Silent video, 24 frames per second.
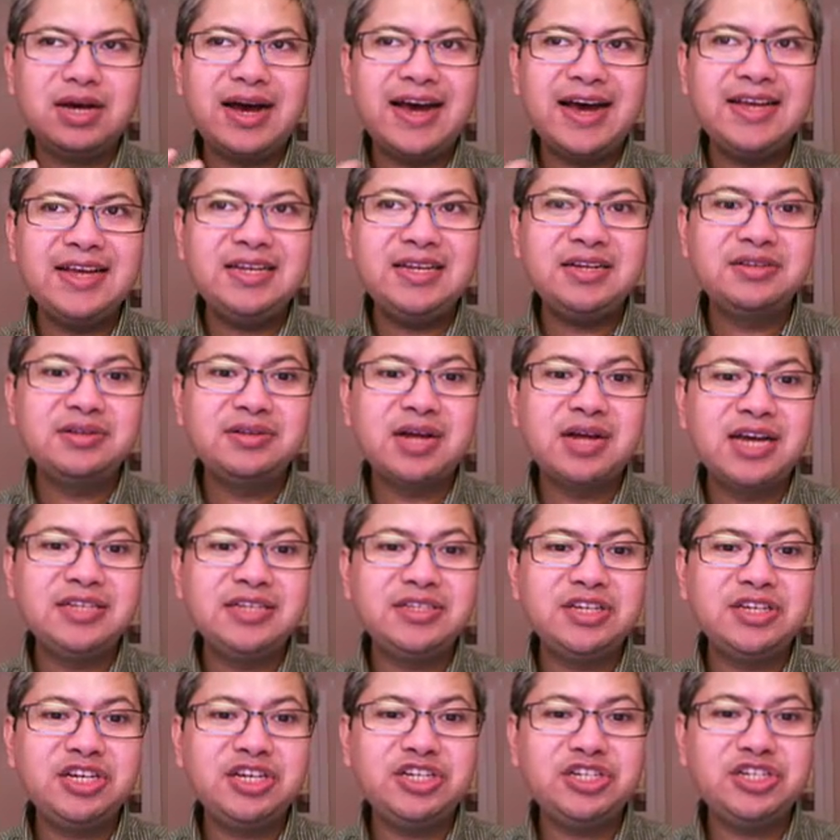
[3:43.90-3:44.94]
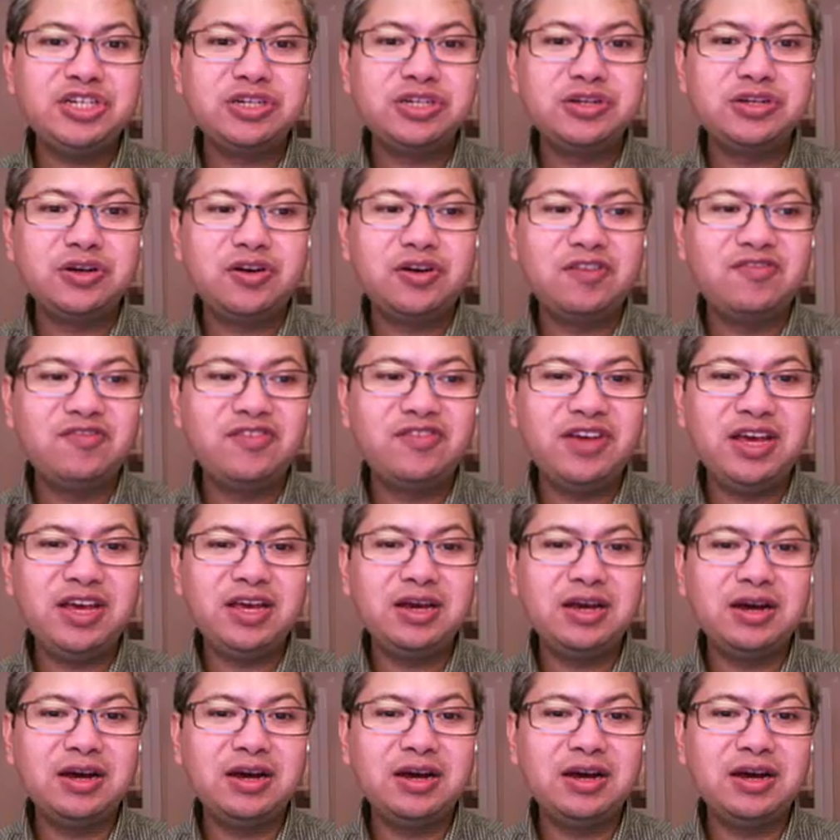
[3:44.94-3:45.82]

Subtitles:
idealization of a